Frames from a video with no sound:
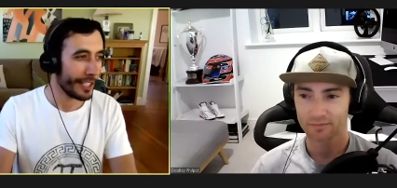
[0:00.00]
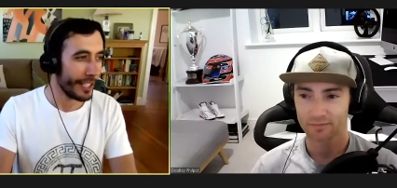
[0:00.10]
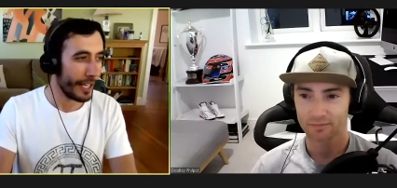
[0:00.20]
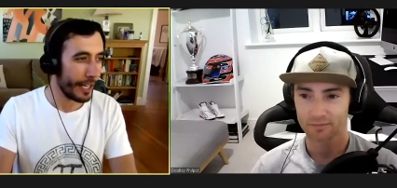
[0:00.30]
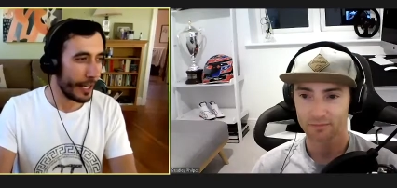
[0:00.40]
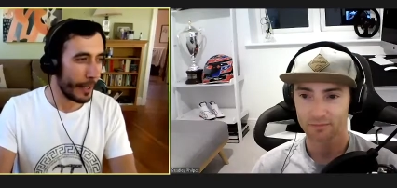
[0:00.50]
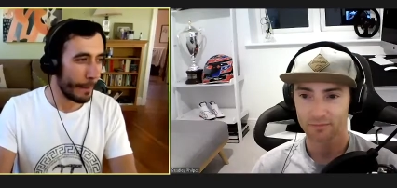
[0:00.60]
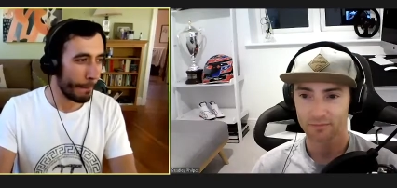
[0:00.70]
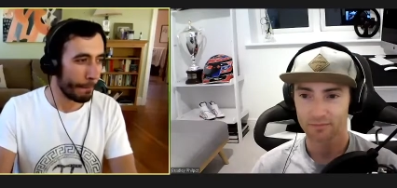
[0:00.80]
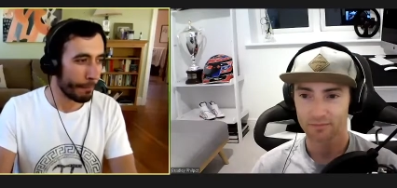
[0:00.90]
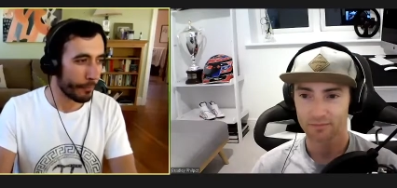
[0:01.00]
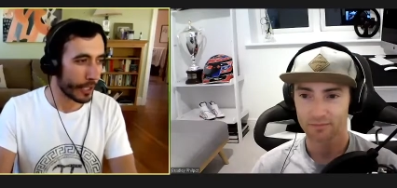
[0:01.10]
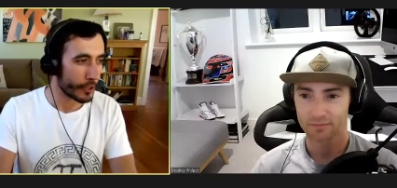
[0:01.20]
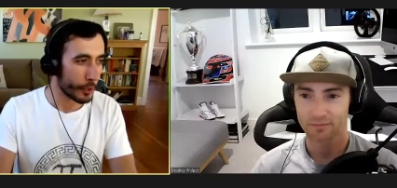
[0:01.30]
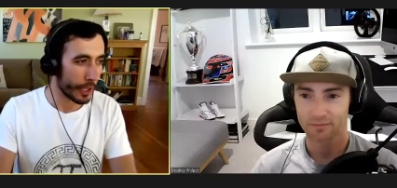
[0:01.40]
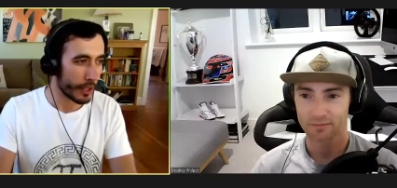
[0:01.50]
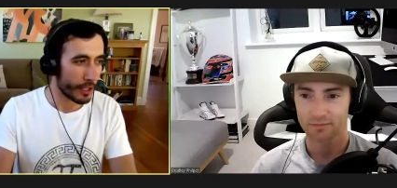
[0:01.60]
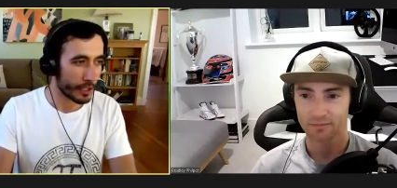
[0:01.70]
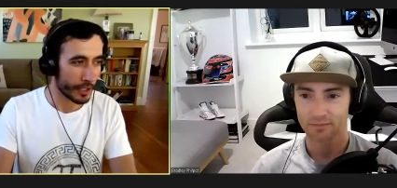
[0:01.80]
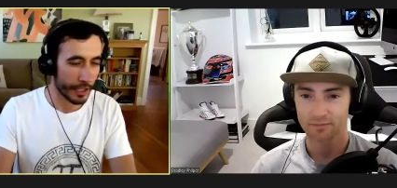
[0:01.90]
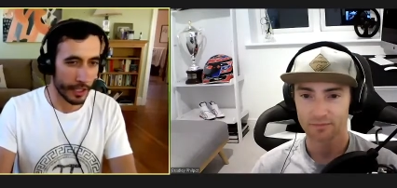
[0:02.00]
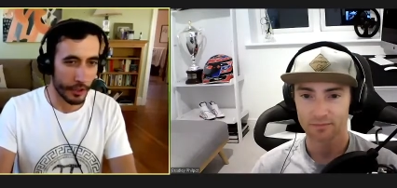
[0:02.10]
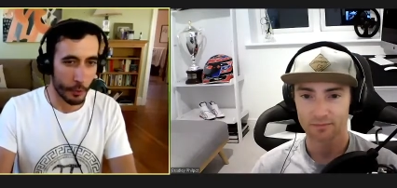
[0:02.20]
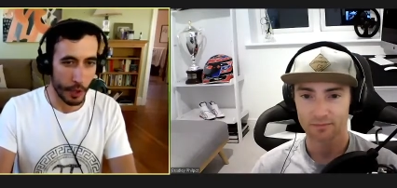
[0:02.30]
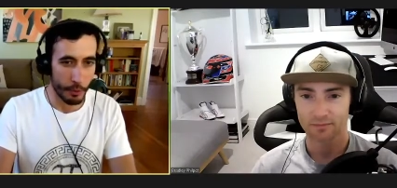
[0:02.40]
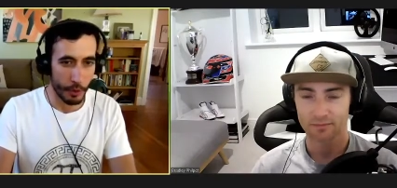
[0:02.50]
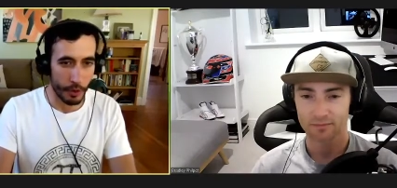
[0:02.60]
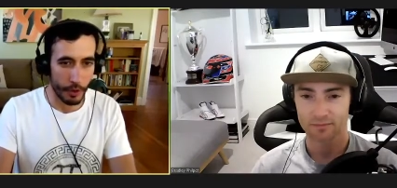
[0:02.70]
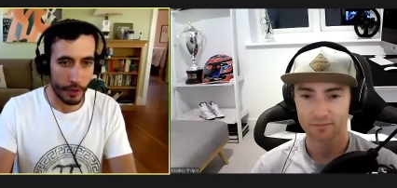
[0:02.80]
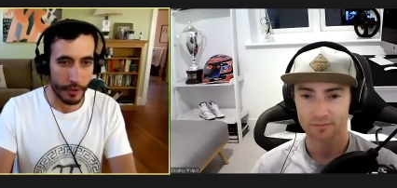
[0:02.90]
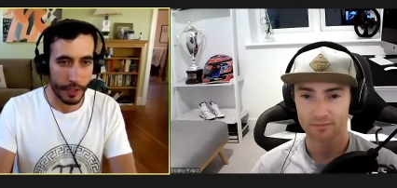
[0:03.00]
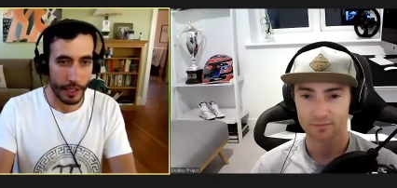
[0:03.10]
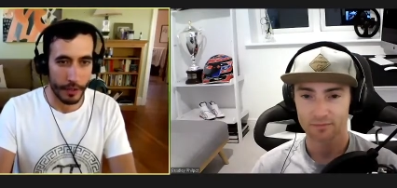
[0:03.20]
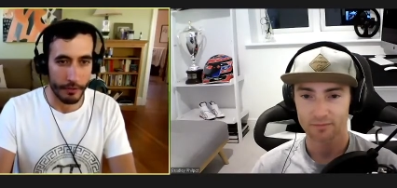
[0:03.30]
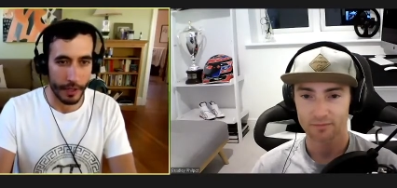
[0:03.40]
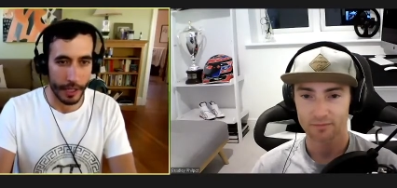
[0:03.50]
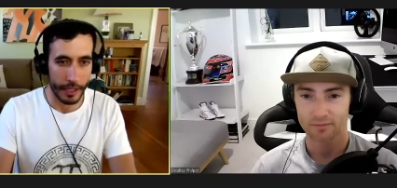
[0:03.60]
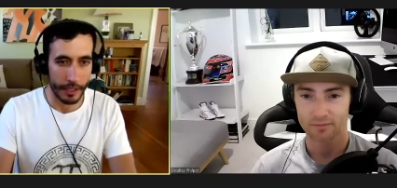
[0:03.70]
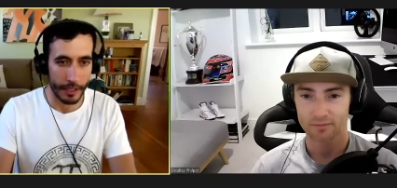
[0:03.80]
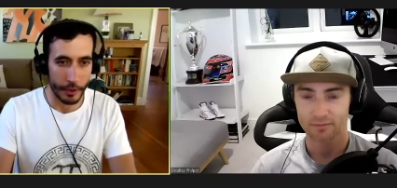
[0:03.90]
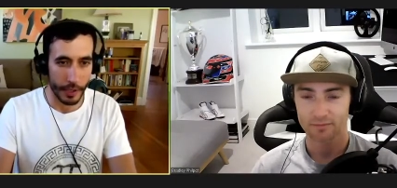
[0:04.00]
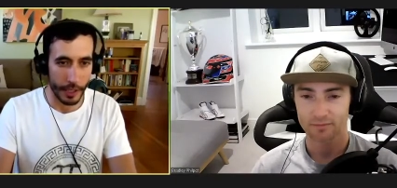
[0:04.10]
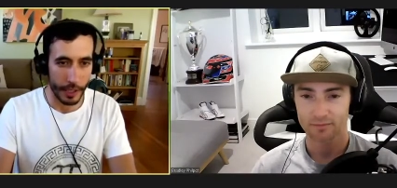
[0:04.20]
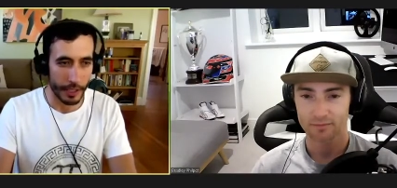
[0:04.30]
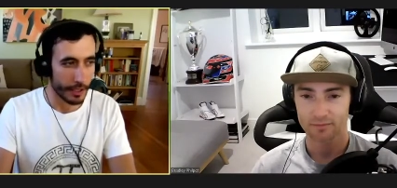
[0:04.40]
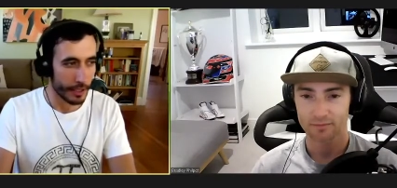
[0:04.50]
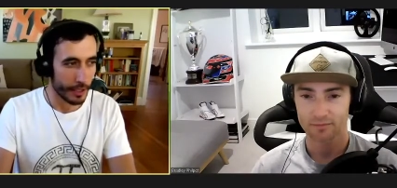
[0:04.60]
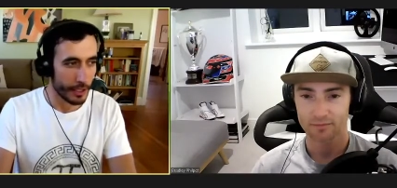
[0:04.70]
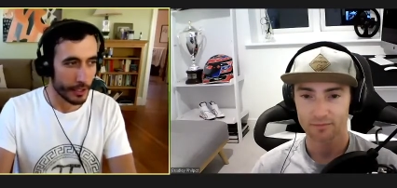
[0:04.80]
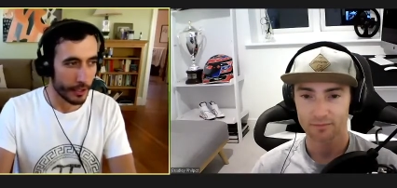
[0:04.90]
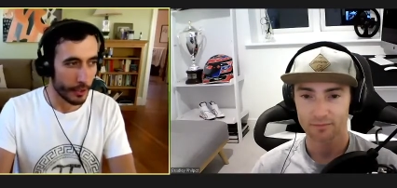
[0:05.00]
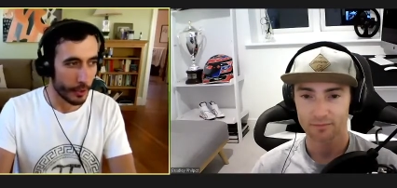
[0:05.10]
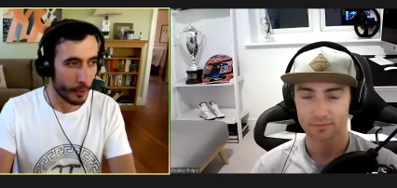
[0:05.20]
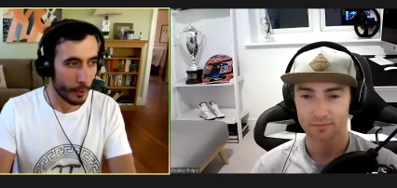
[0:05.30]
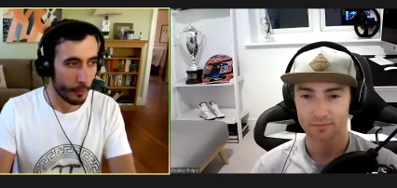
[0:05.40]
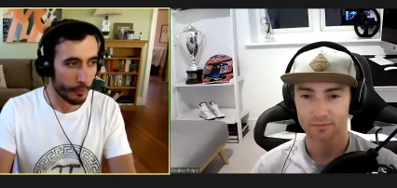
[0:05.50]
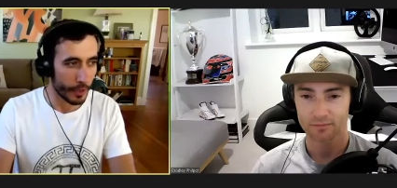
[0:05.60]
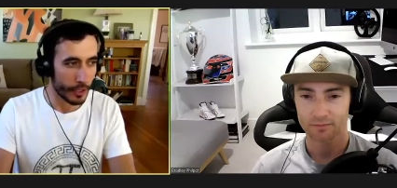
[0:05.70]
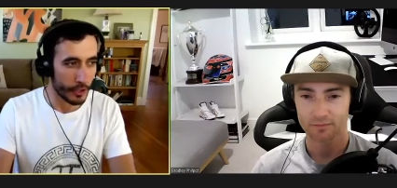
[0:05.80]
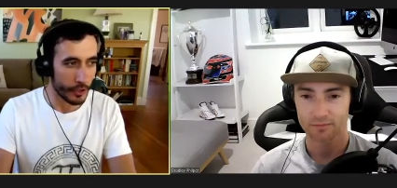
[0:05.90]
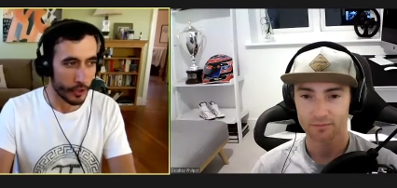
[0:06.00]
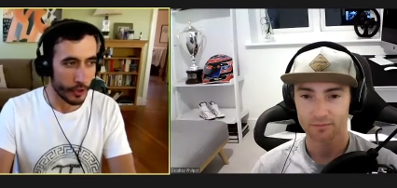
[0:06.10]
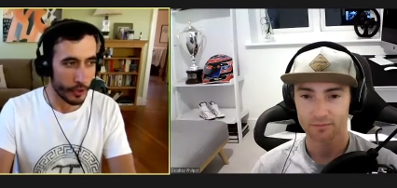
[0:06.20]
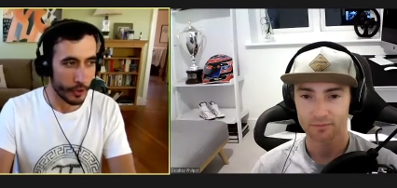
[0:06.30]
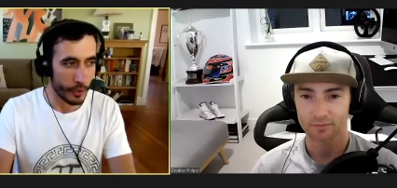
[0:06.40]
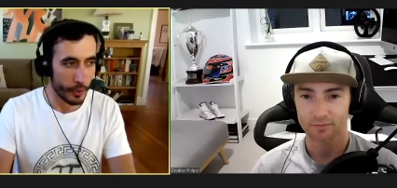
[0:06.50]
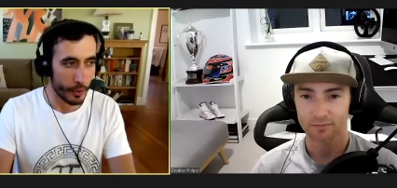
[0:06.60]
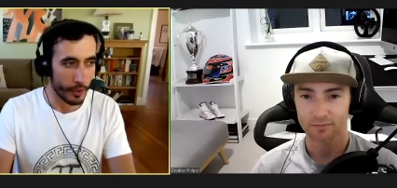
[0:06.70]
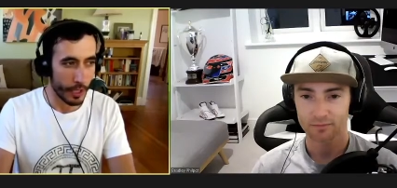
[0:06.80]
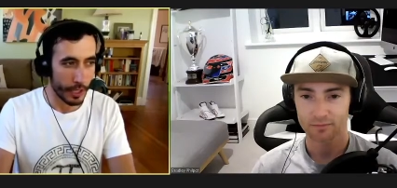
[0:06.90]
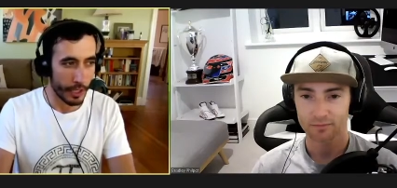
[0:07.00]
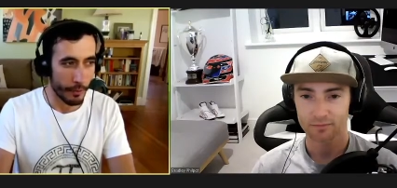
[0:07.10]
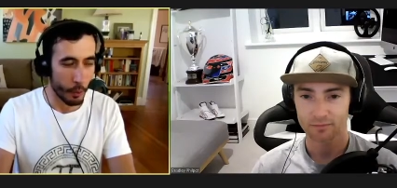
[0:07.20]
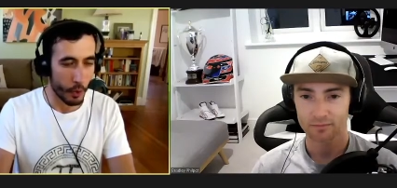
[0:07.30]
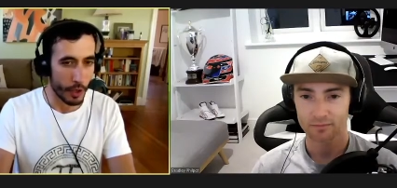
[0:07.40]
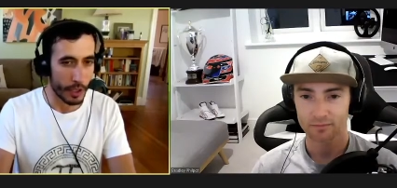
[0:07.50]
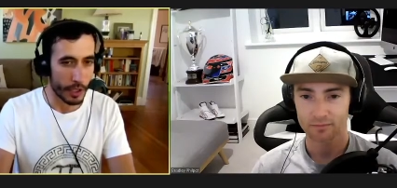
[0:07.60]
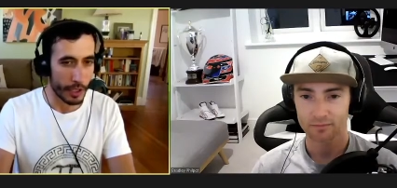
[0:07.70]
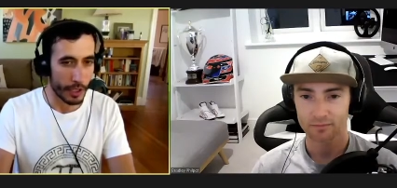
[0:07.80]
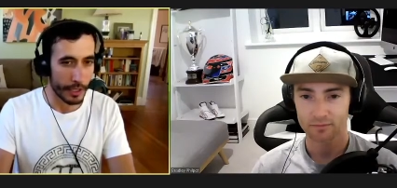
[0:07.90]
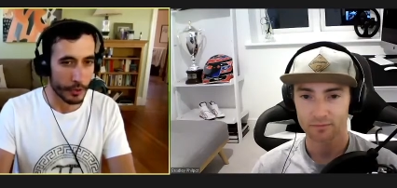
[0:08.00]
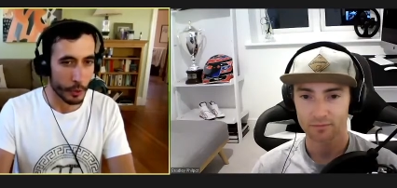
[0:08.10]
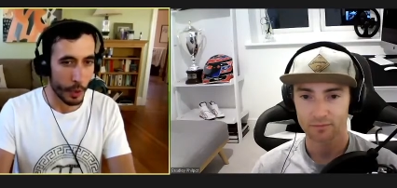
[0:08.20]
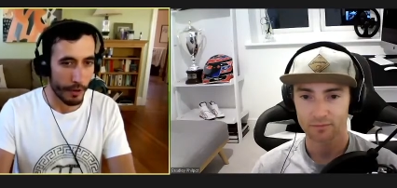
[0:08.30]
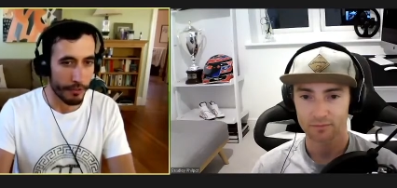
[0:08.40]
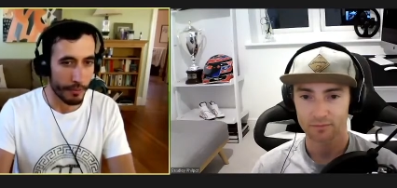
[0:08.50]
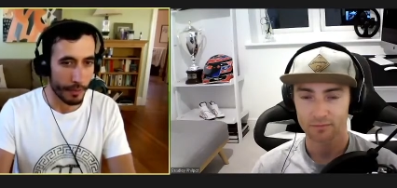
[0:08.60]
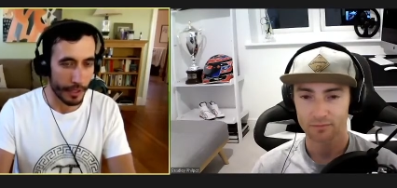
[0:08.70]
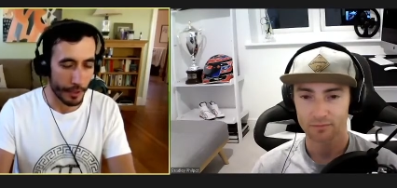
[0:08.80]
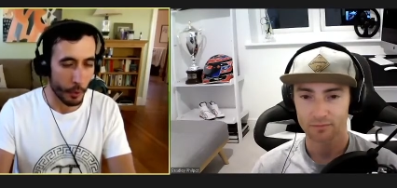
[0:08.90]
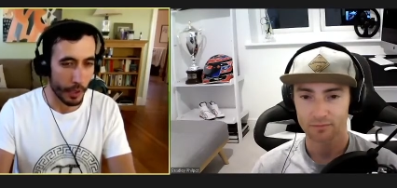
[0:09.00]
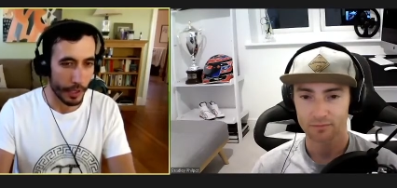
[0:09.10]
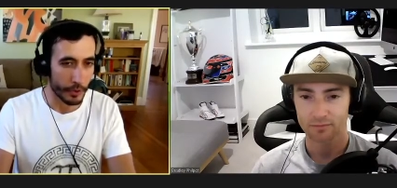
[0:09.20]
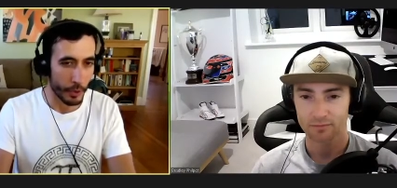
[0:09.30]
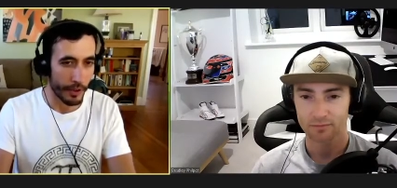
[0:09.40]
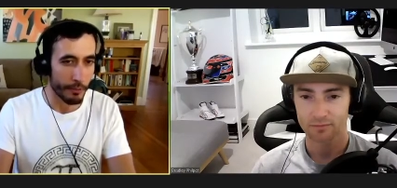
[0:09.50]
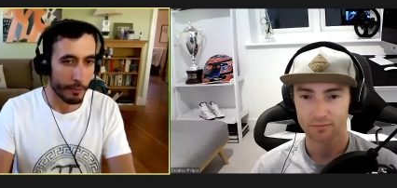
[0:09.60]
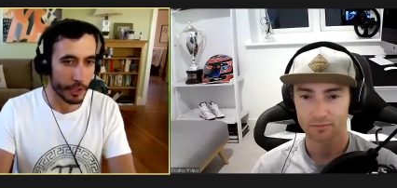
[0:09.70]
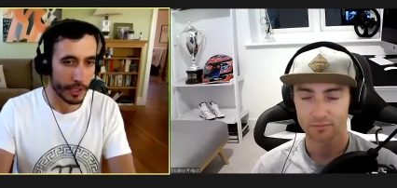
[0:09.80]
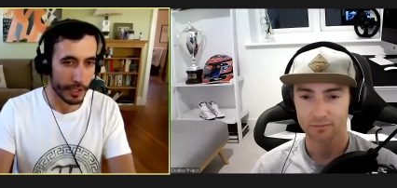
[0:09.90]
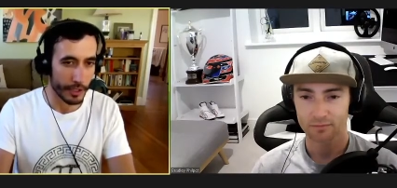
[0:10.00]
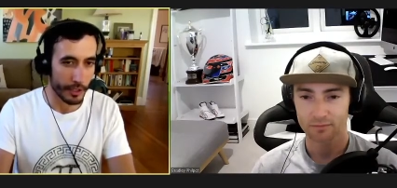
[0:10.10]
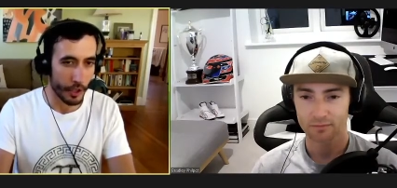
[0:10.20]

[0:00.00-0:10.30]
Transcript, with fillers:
Speaker 1: Um, 2013 Red Bull Kart fight in the UK. So you uh, were 12th in the, in the 12th position